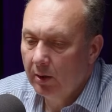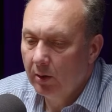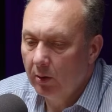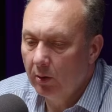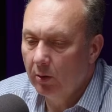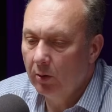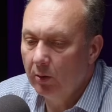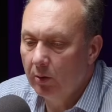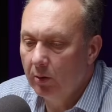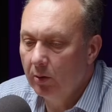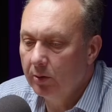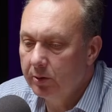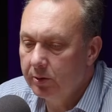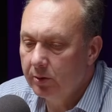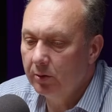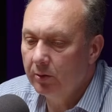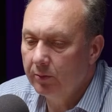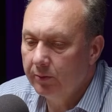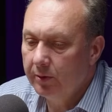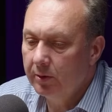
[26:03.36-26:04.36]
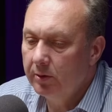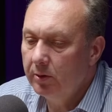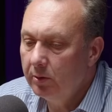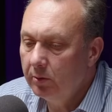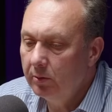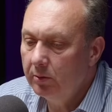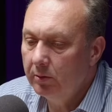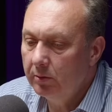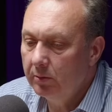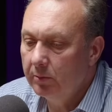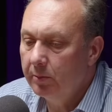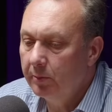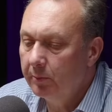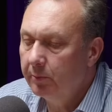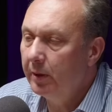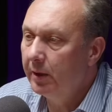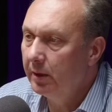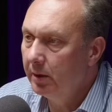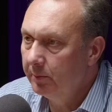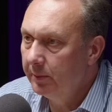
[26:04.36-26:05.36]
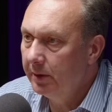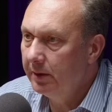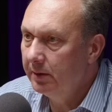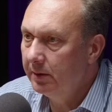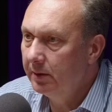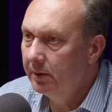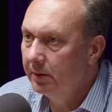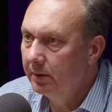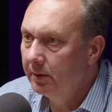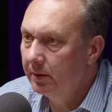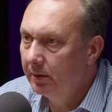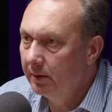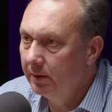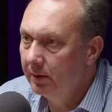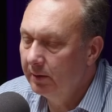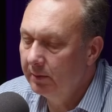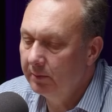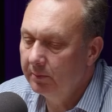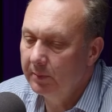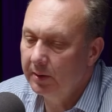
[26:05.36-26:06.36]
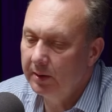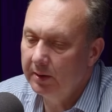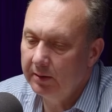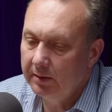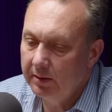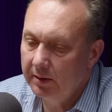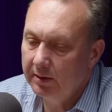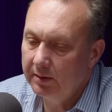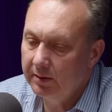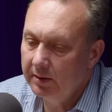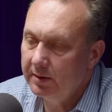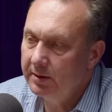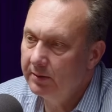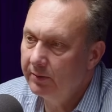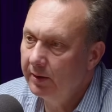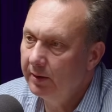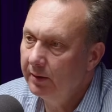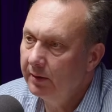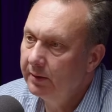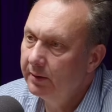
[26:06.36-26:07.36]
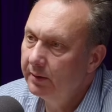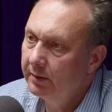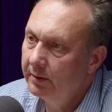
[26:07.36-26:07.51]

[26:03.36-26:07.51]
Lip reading: also of the new parliament in this field.